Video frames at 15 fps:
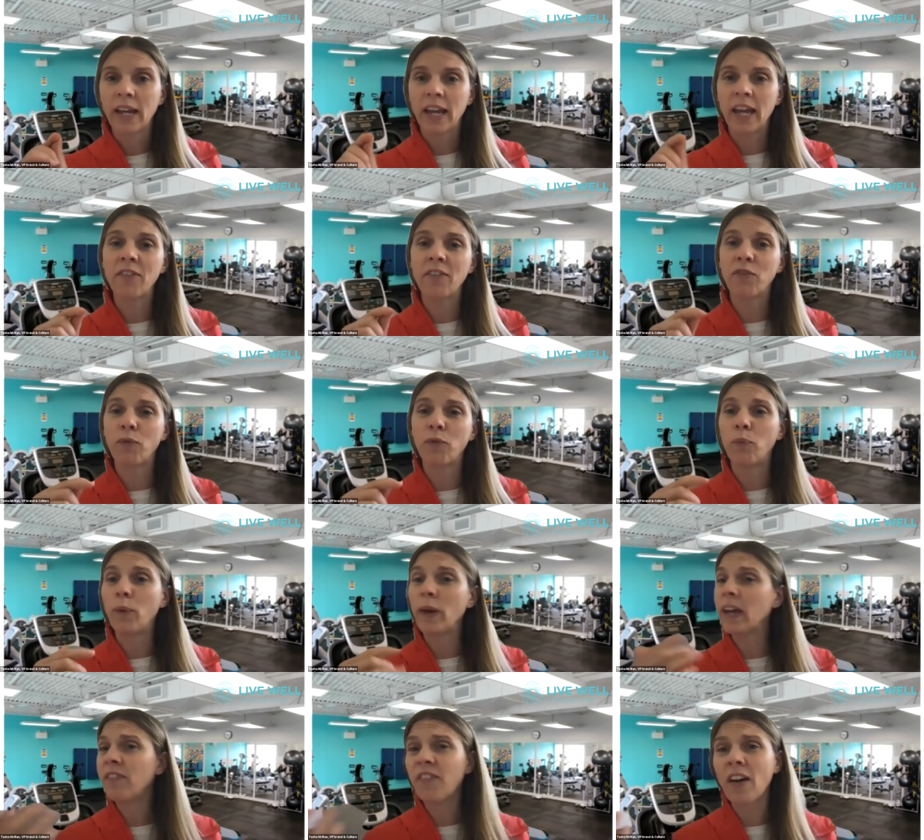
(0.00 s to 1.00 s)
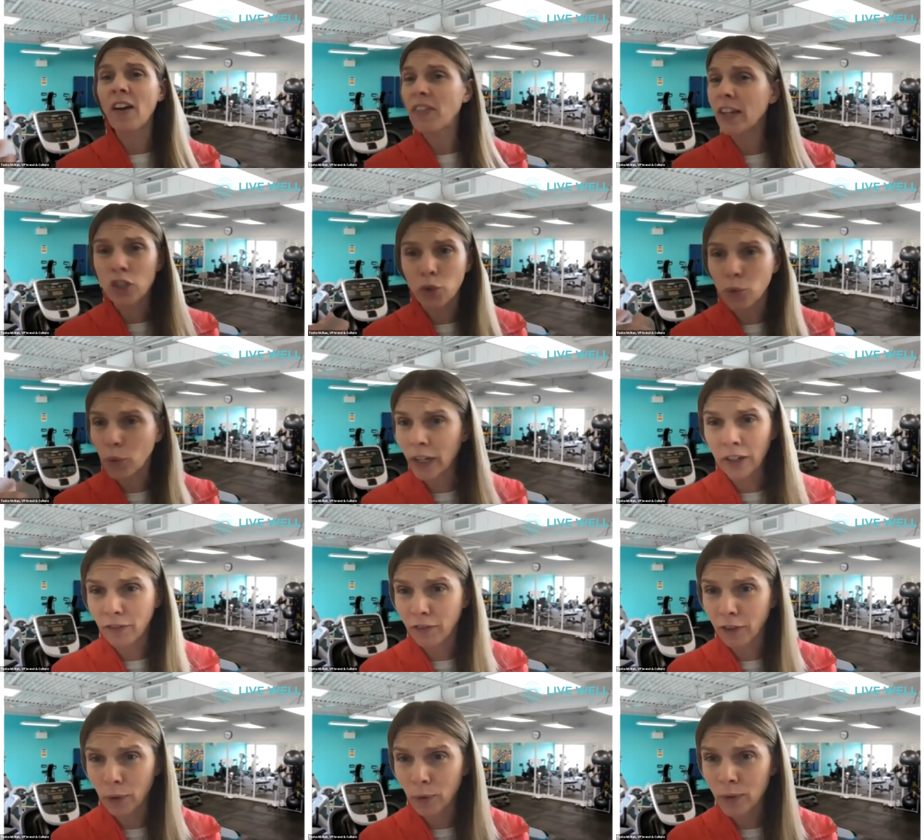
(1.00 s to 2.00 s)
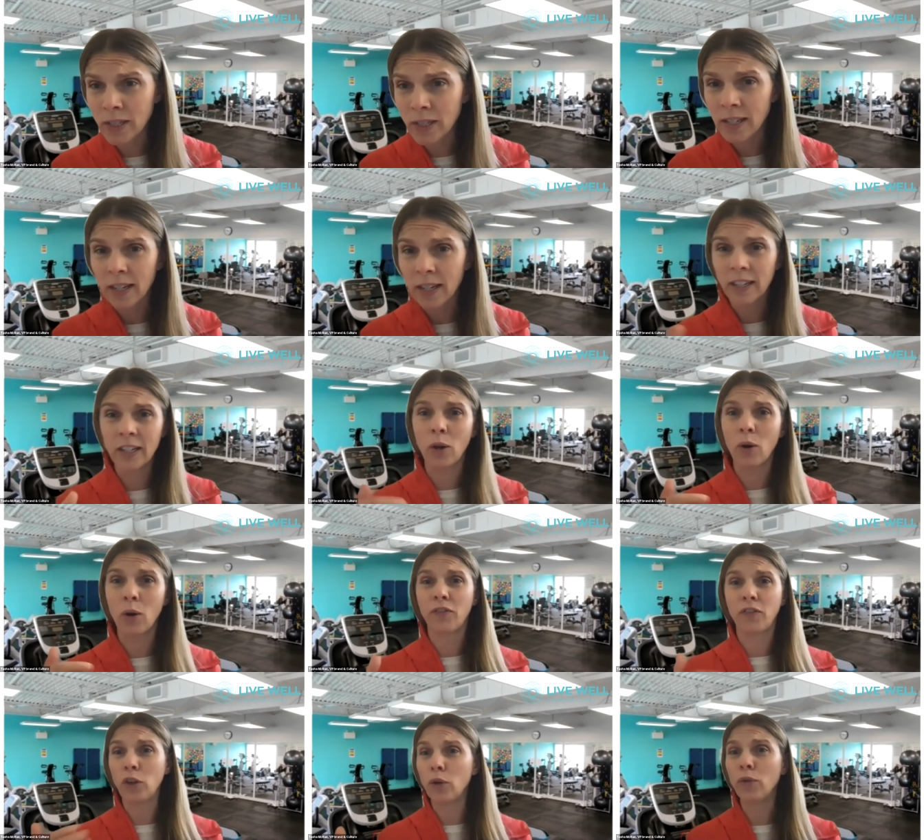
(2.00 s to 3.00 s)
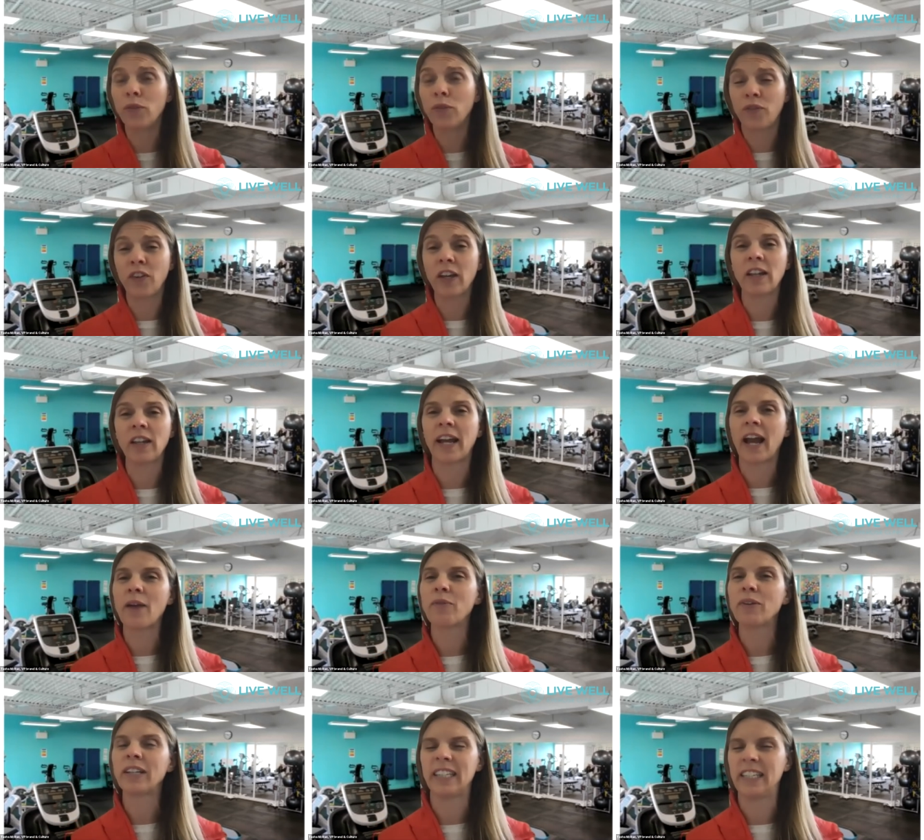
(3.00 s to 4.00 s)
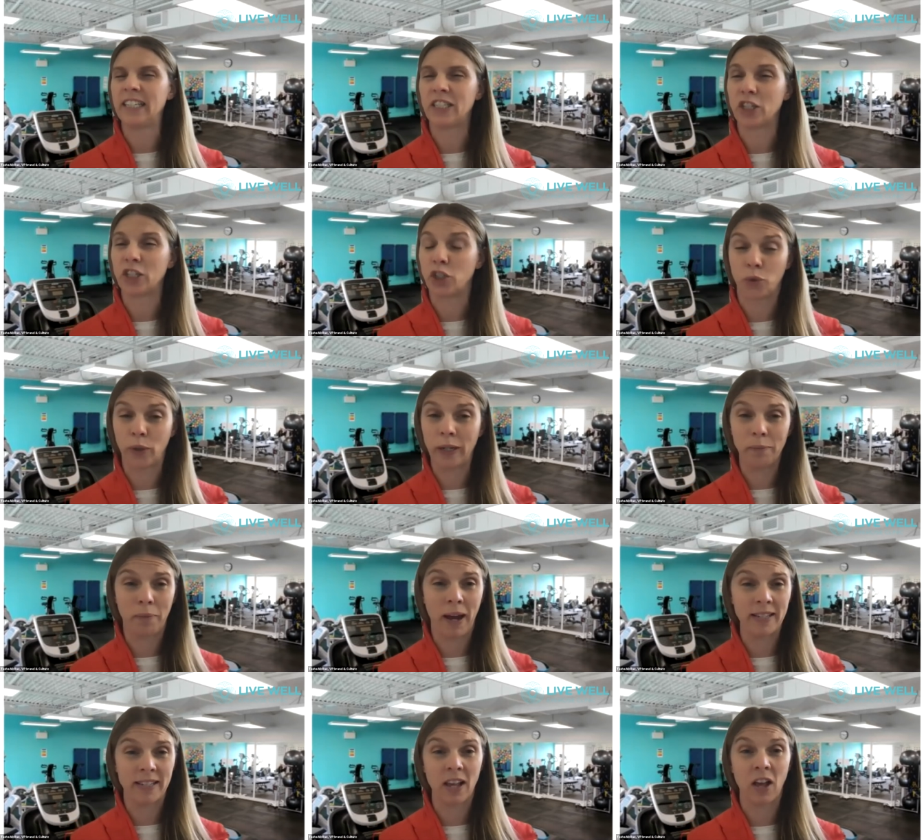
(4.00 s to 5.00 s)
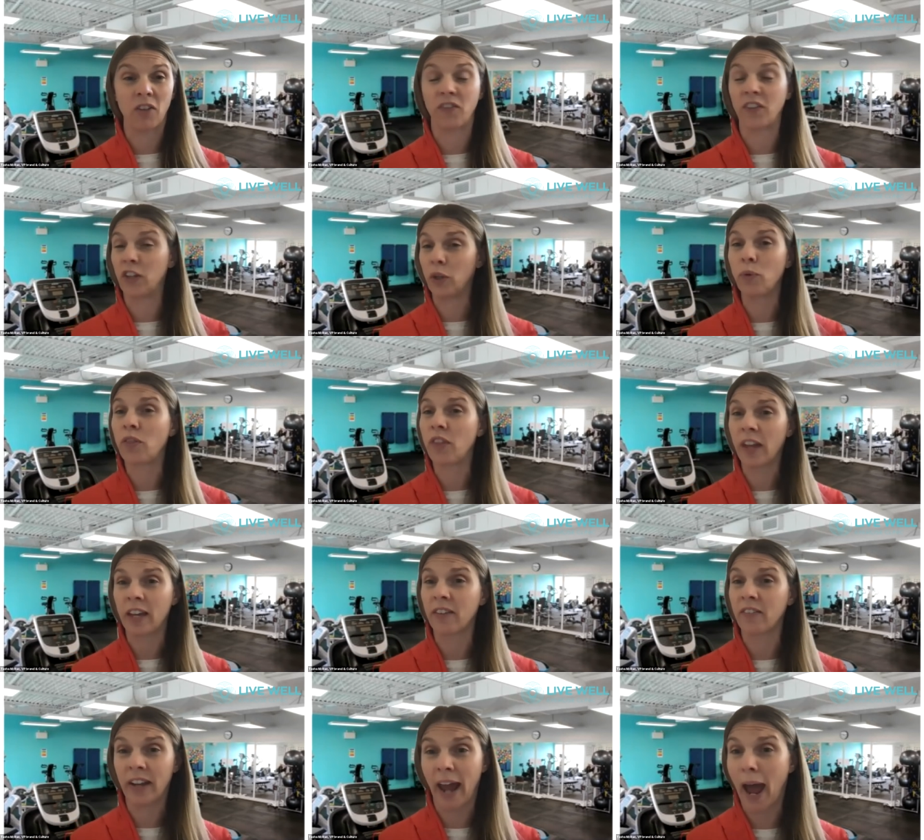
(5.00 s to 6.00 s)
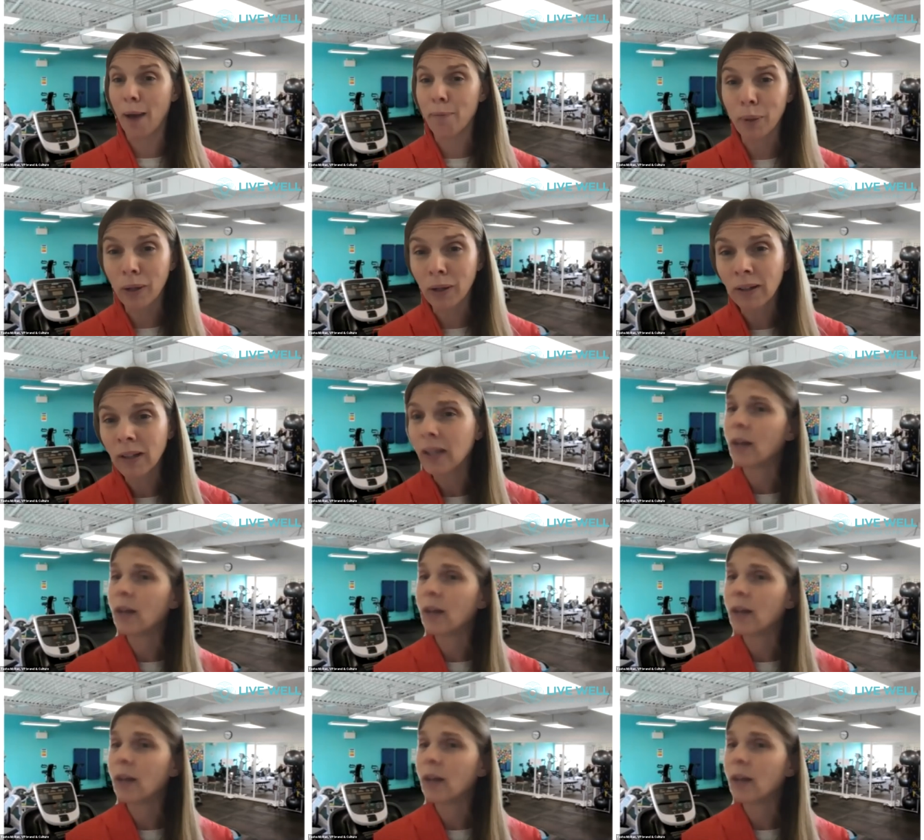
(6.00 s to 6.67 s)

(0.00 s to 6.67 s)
if we felt that treat foods, you know, if you feel like I really need to treat myself and you think of an apple,